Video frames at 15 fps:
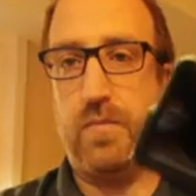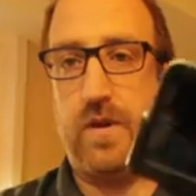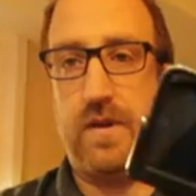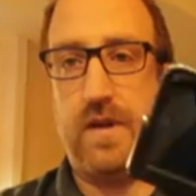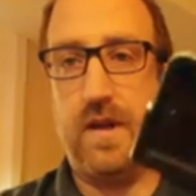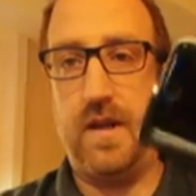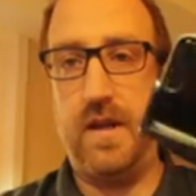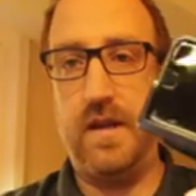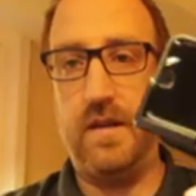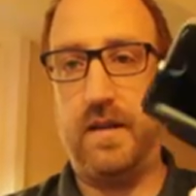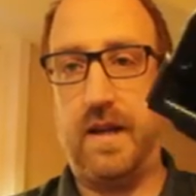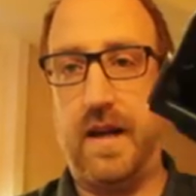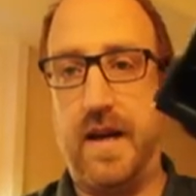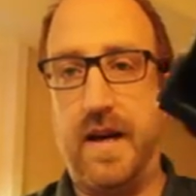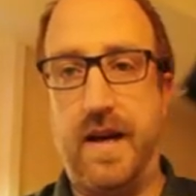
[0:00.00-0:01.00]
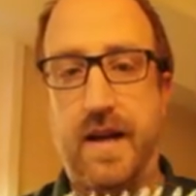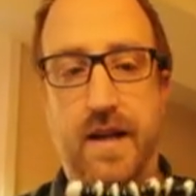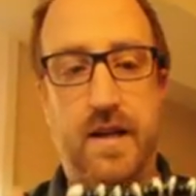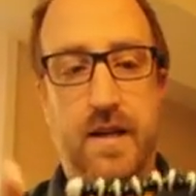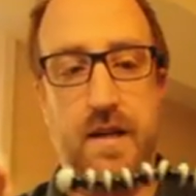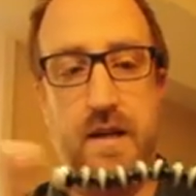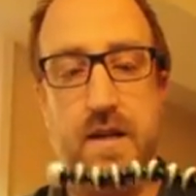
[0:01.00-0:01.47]
but then this guy
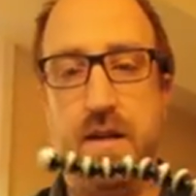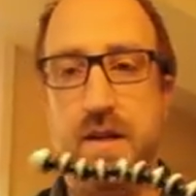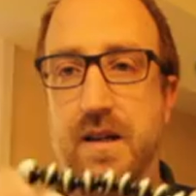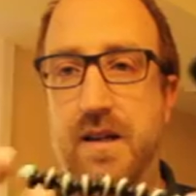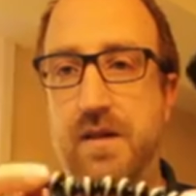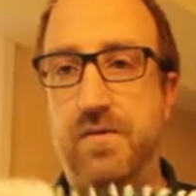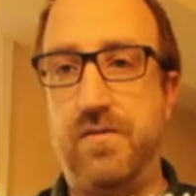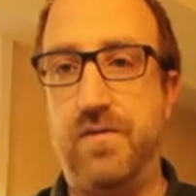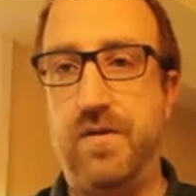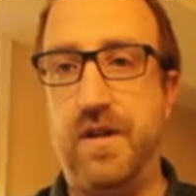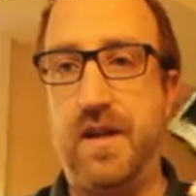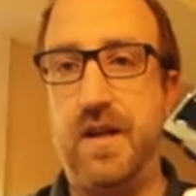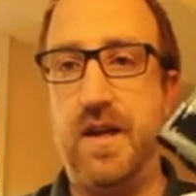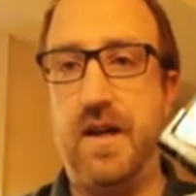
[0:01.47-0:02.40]
is really